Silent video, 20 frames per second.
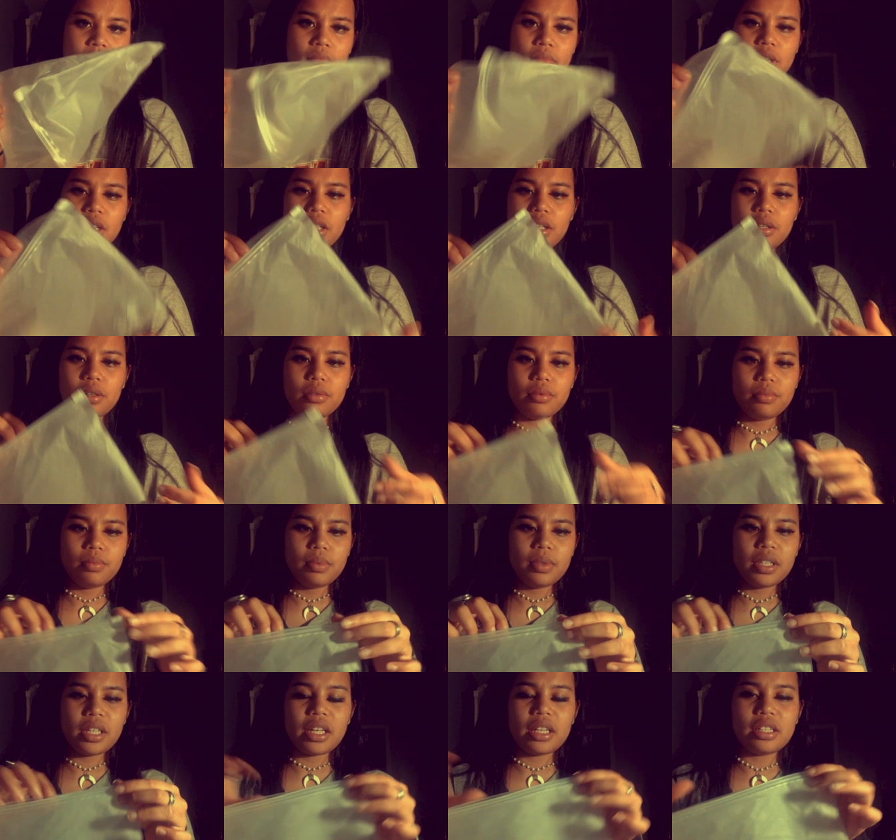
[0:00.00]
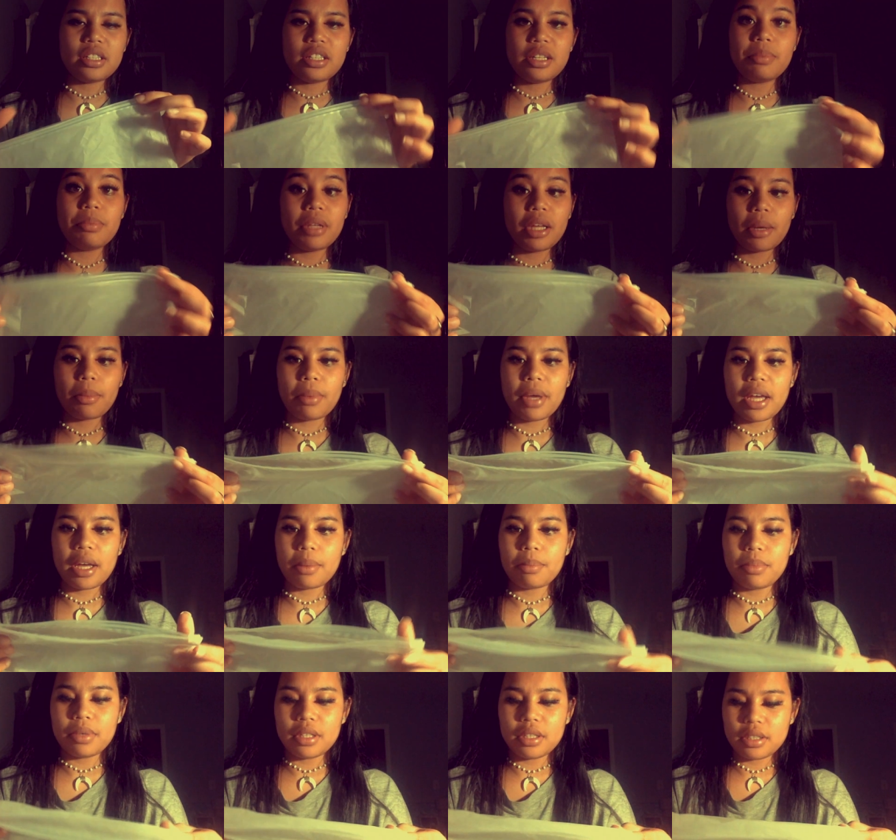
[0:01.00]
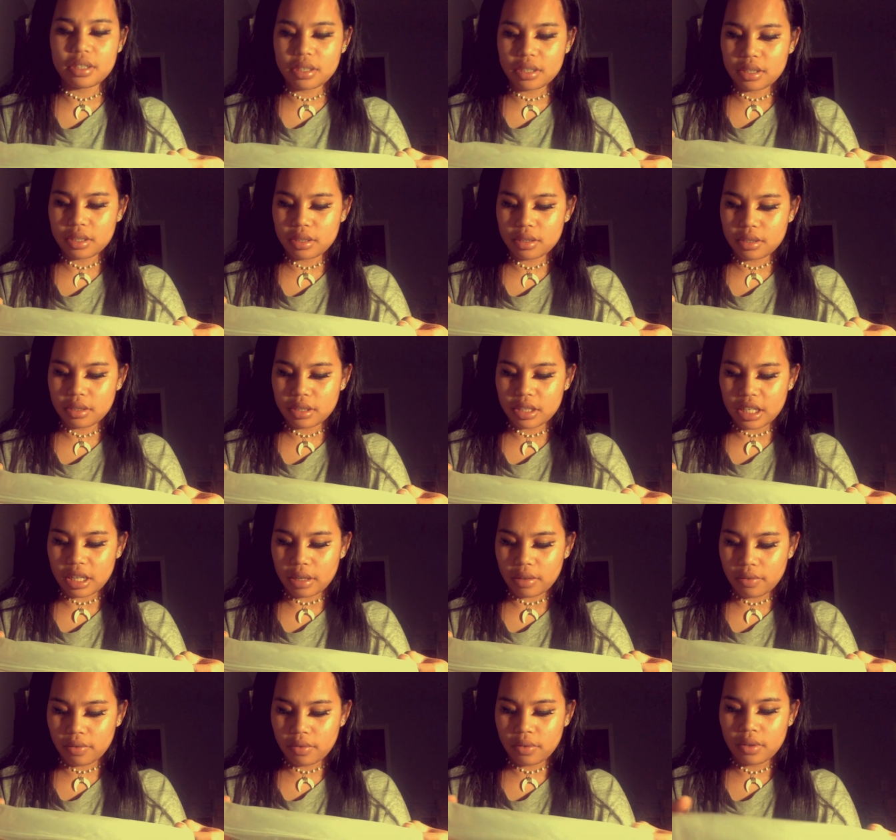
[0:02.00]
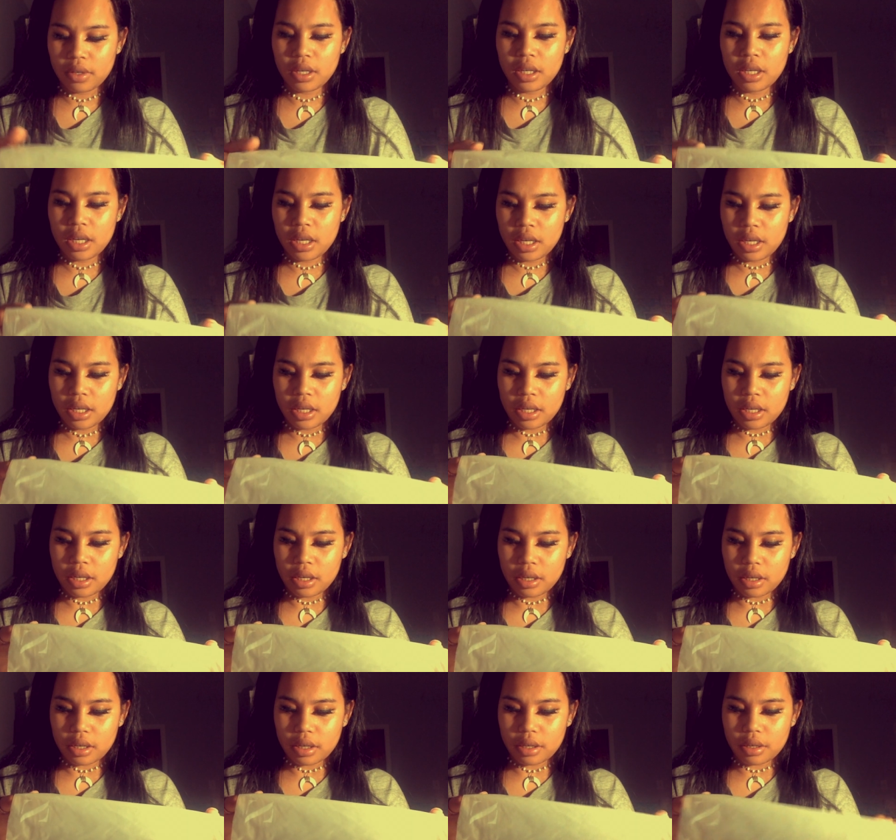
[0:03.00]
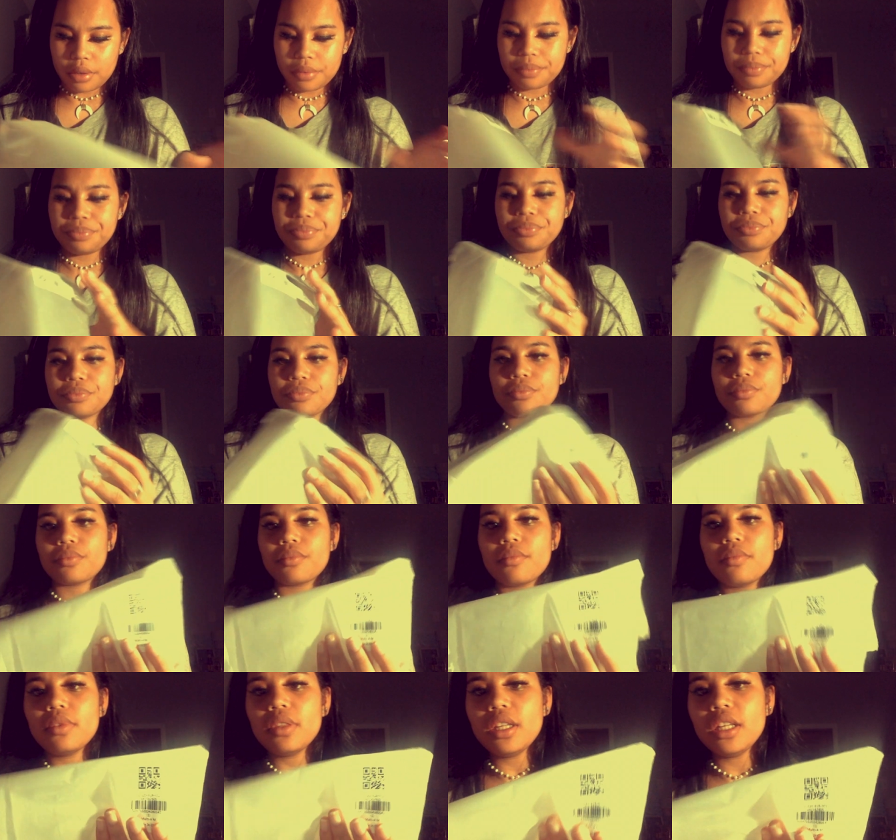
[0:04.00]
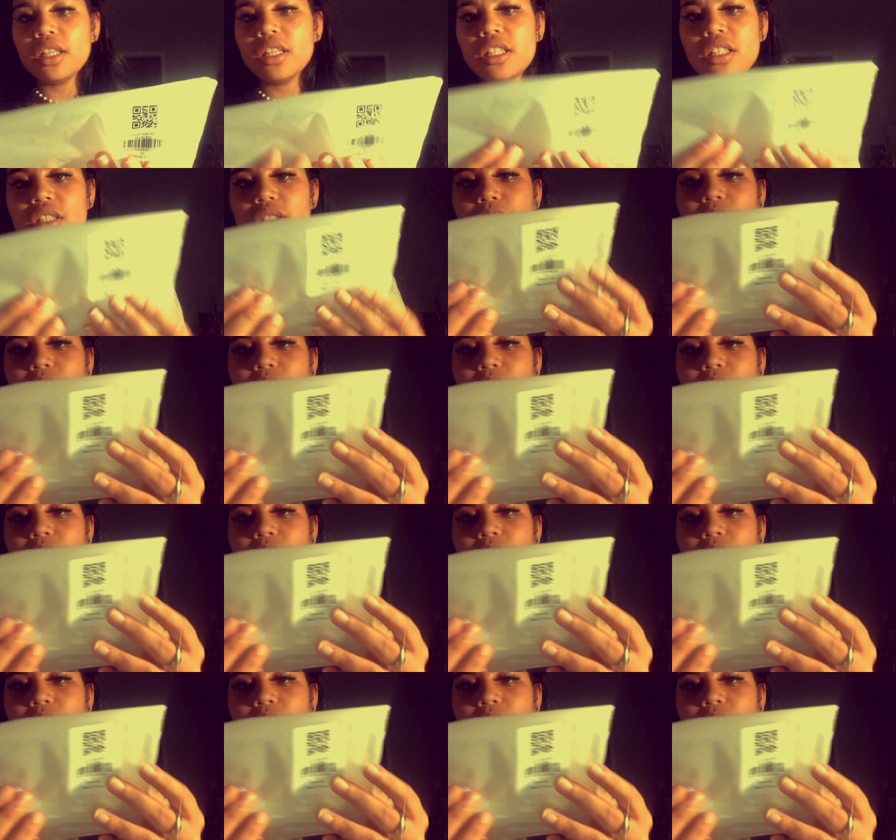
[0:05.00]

you know, because this is backwards safe. Um, this is